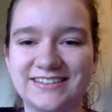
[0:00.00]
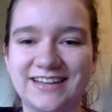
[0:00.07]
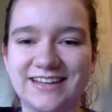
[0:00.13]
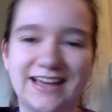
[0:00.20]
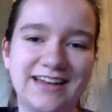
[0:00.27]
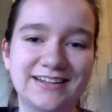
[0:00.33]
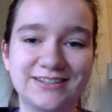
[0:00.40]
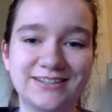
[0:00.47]

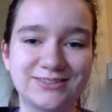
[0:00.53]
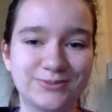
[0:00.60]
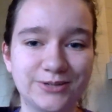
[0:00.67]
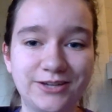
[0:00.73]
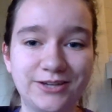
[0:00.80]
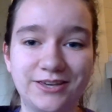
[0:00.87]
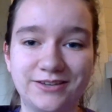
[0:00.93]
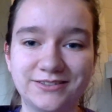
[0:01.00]
And it looks real
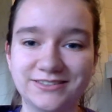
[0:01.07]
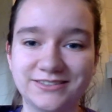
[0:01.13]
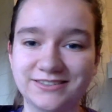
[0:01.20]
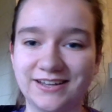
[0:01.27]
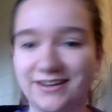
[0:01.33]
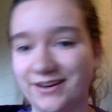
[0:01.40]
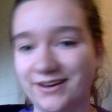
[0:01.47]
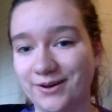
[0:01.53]
cute,
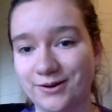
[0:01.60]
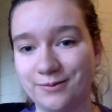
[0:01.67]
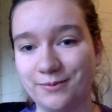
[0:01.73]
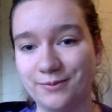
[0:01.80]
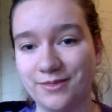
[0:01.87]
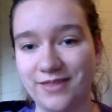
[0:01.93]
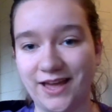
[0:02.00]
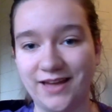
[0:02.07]
and I hope
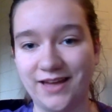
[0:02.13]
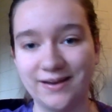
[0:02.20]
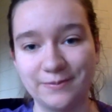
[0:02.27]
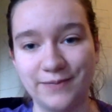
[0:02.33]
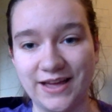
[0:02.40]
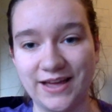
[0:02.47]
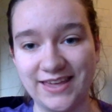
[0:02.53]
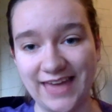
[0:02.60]
that
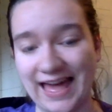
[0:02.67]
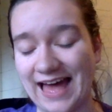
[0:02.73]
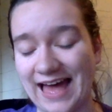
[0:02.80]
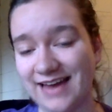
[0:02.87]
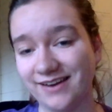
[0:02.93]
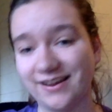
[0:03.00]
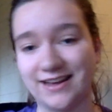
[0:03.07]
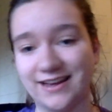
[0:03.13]
my cat
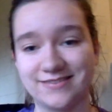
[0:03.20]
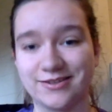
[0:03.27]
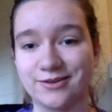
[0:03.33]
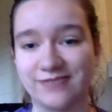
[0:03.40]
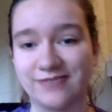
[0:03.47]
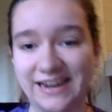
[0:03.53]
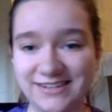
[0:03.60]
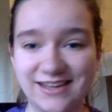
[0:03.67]
has a
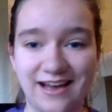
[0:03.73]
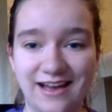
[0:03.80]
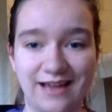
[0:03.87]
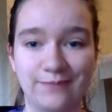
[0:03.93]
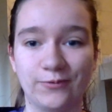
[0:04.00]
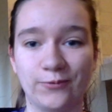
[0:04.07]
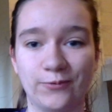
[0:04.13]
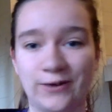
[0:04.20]
great
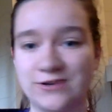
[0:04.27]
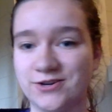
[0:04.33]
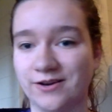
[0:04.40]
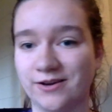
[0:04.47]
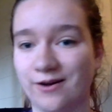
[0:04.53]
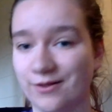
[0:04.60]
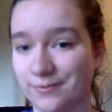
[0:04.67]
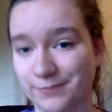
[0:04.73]
time watching
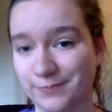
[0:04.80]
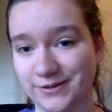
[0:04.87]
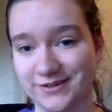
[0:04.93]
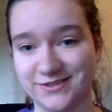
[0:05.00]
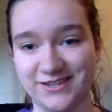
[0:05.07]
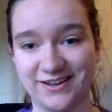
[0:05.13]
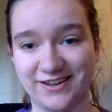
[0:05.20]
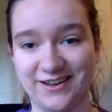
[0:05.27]
all the birds
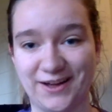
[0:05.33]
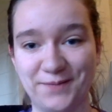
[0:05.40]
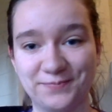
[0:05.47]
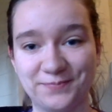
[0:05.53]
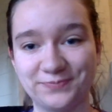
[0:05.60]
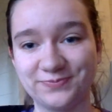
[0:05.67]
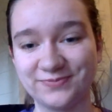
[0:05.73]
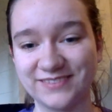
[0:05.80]
that come.
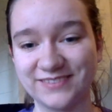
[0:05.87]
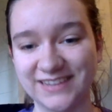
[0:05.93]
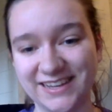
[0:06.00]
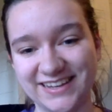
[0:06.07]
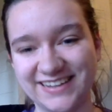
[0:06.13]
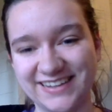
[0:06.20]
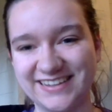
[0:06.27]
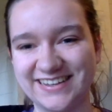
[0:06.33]

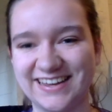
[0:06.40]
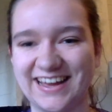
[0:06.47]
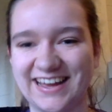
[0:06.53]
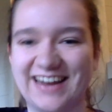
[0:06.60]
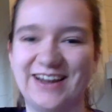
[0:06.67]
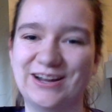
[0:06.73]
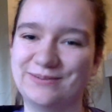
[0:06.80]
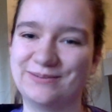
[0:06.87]
And I
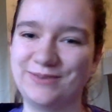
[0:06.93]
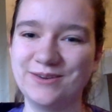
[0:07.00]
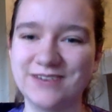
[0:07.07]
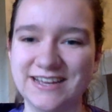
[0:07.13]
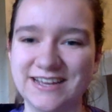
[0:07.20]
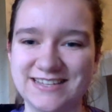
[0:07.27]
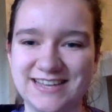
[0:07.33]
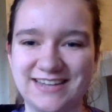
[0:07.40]
hope you
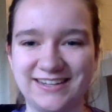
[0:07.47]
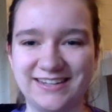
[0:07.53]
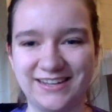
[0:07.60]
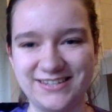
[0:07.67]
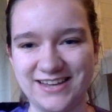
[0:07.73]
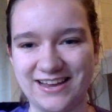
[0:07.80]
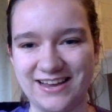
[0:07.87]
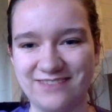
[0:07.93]
guys had a good
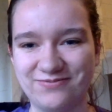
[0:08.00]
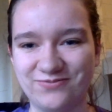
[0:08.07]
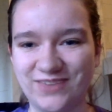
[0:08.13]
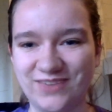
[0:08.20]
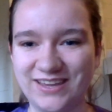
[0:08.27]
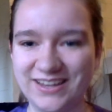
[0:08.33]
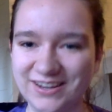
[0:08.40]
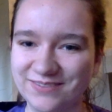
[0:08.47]
time
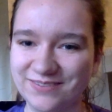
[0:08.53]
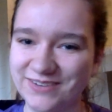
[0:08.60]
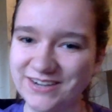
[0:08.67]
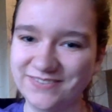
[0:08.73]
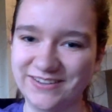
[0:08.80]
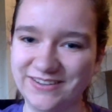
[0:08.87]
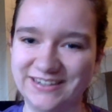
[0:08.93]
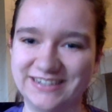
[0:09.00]
making your bird
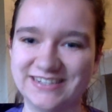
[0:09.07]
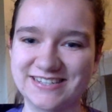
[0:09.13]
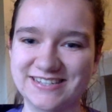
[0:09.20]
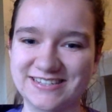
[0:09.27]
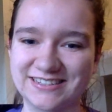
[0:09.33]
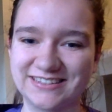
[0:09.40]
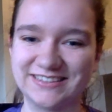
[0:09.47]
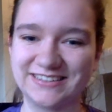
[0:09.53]
feeders.
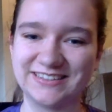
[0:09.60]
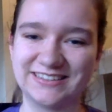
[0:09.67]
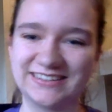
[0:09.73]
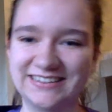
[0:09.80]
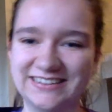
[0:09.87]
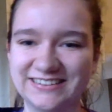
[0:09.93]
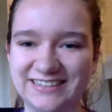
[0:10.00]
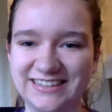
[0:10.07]

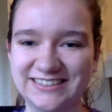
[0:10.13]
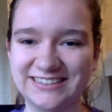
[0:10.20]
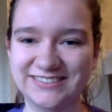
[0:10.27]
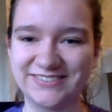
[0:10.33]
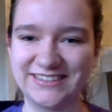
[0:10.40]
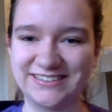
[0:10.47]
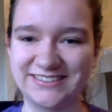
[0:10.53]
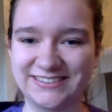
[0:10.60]
Thanks so
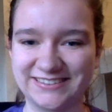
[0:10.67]
much.